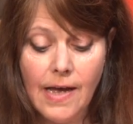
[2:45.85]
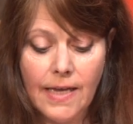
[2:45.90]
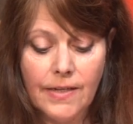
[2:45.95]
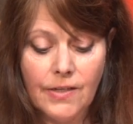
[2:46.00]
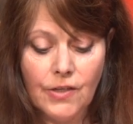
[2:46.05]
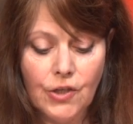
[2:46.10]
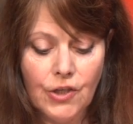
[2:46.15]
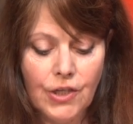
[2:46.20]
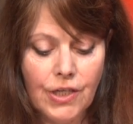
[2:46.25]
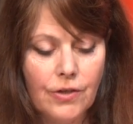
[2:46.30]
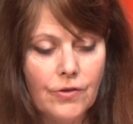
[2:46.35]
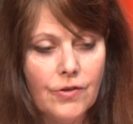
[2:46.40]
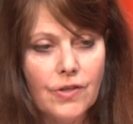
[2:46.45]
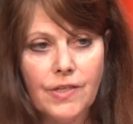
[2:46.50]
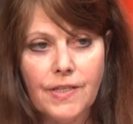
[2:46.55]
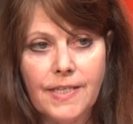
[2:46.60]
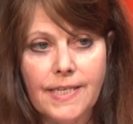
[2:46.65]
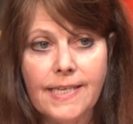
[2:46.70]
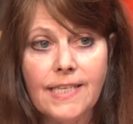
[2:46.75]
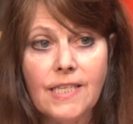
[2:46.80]
and she
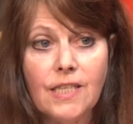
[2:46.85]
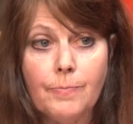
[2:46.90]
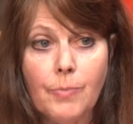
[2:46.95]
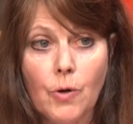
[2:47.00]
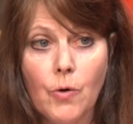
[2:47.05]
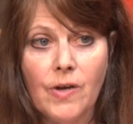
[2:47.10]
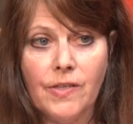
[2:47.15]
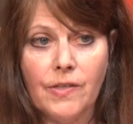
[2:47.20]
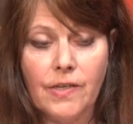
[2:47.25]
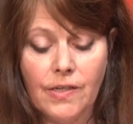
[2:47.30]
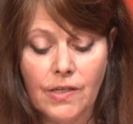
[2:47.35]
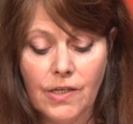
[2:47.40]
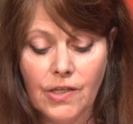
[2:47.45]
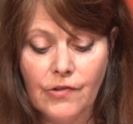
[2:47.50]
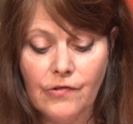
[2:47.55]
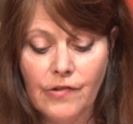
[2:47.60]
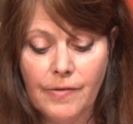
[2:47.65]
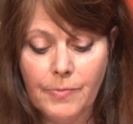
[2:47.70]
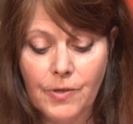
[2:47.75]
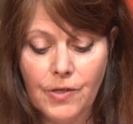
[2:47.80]
uses his poetic
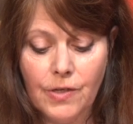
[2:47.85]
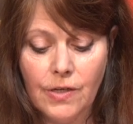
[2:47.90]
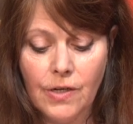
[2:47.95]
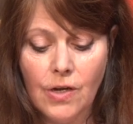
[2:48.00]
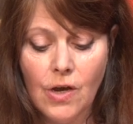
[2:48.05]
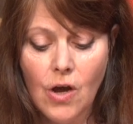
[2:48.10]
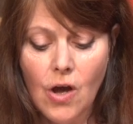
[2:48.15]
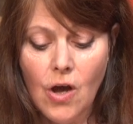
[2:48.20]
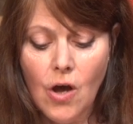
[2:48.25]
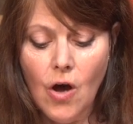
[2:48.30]
description